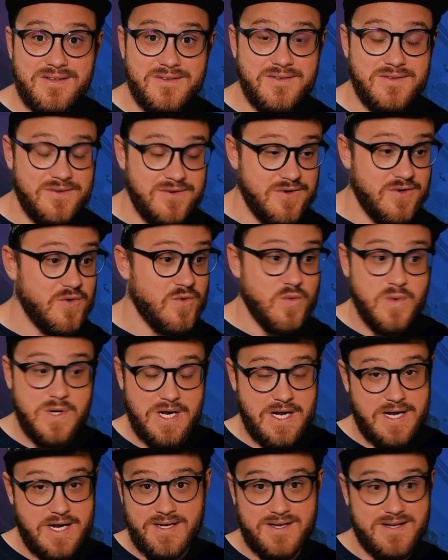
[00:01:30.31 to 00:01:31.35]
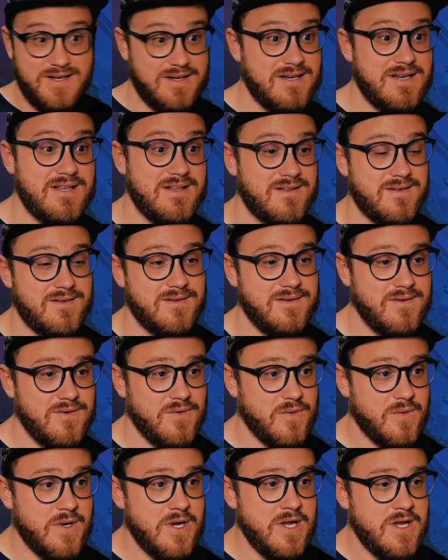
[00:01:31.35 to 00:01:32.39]
to do what I need to
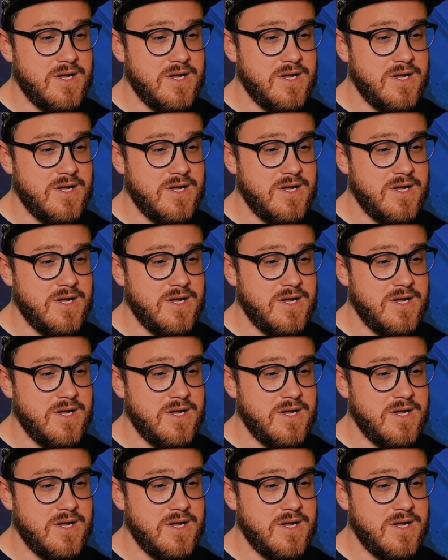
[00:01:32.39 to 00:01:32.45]
do.